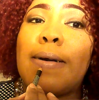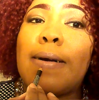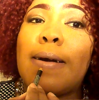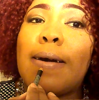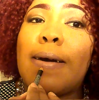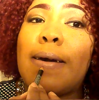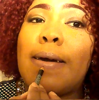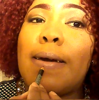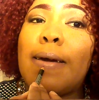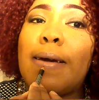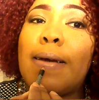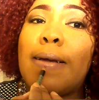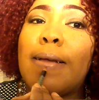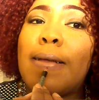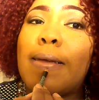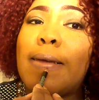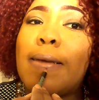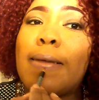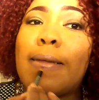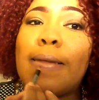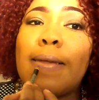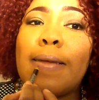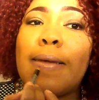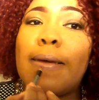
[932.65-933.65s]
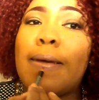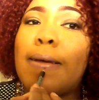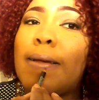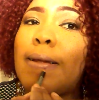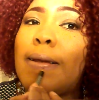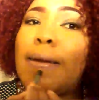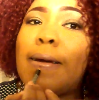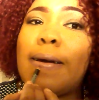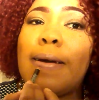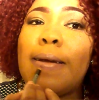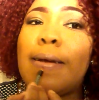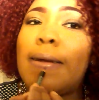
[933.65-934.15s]
Okay, just
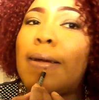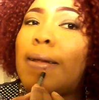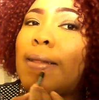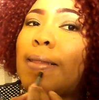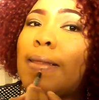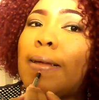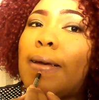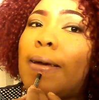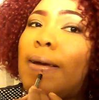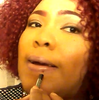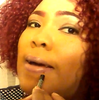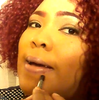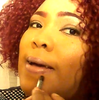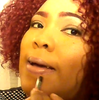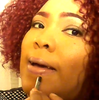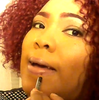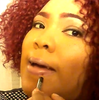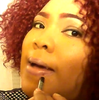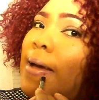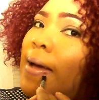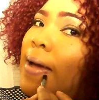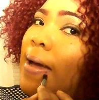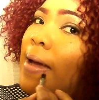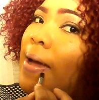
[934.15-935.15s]
line that thing up,